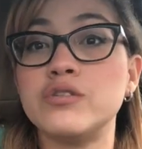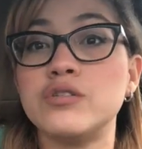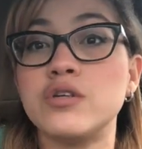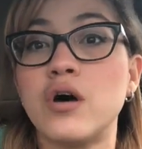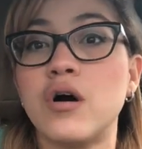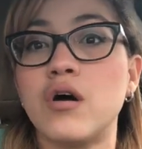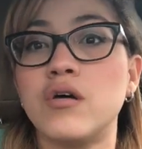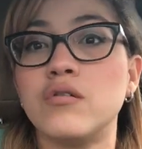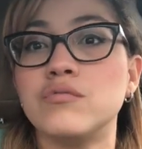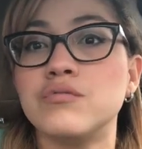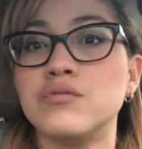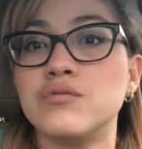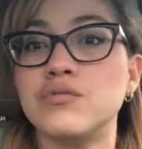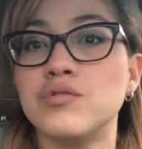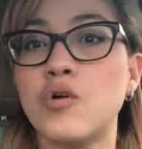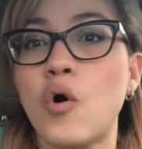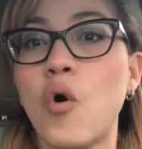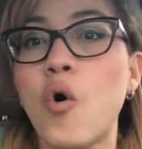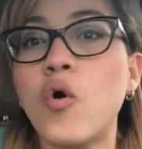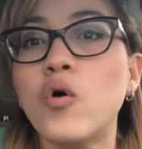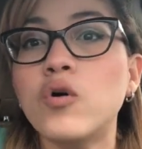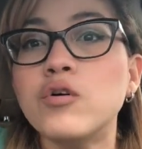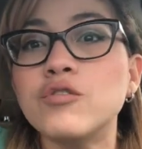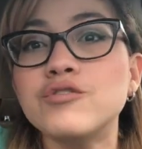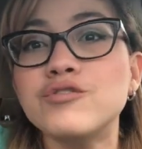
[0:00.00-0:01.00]
so
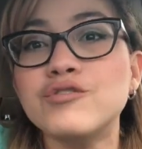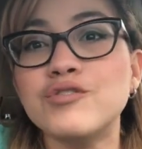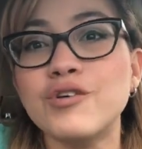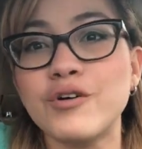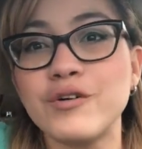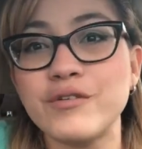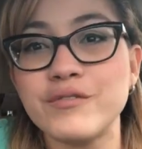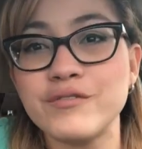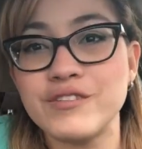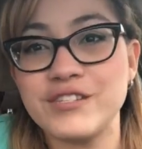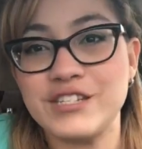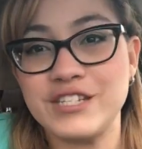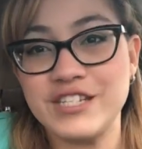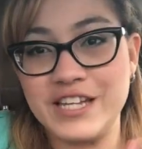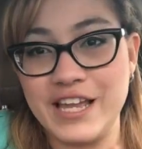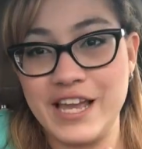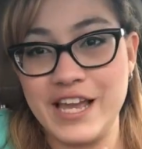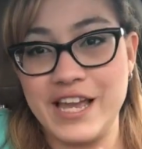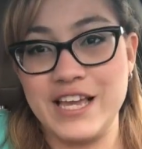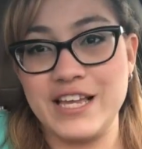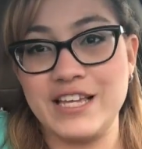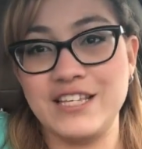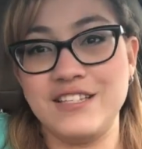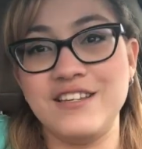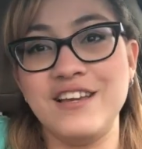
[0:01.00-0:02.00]
all those
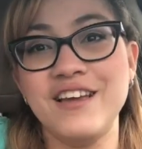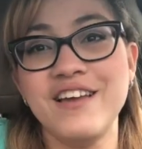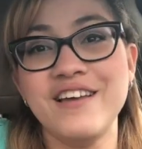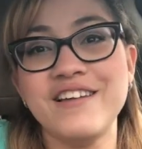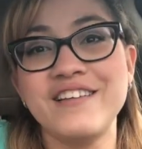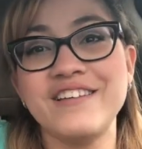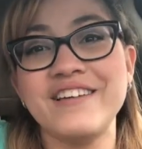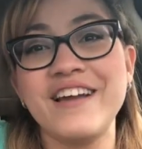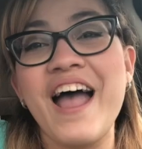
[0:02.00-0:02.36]
change.